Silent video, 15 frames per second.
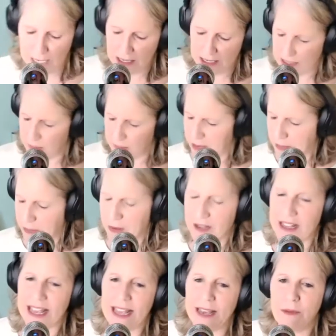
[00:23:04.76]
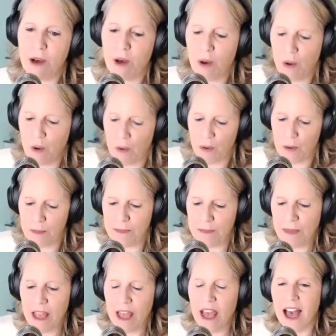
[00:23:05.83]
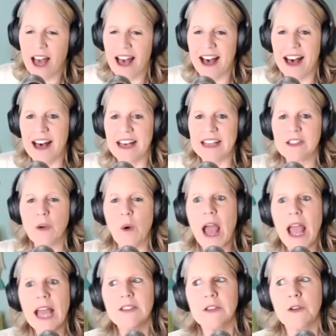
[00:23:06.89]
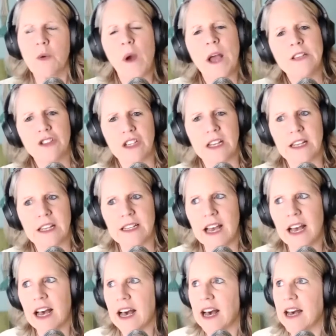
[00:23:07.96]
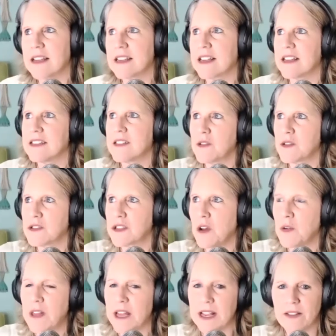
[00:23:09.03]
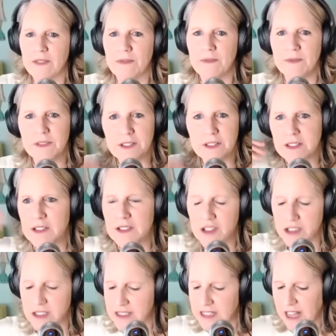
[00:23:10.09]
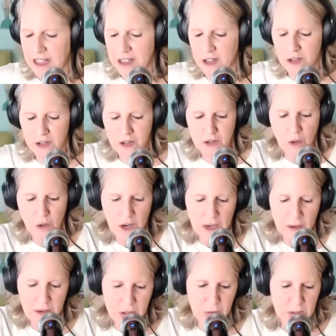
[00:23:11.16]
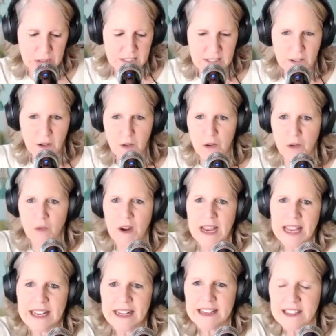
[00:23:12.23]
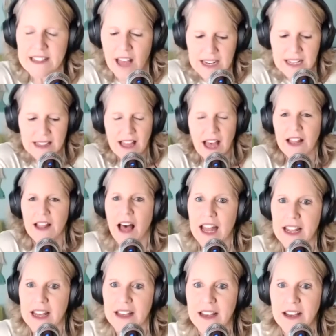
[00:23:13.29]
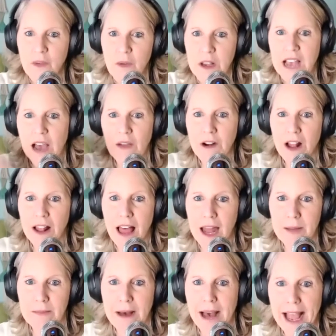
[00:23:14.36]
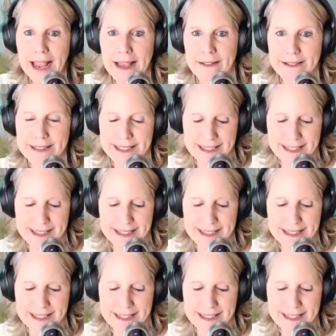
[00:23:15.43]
because some people came home. Uh, so I had to question because uh, you're so like just telling your story, which was so great. A lot, a lot of we covered a lot of miles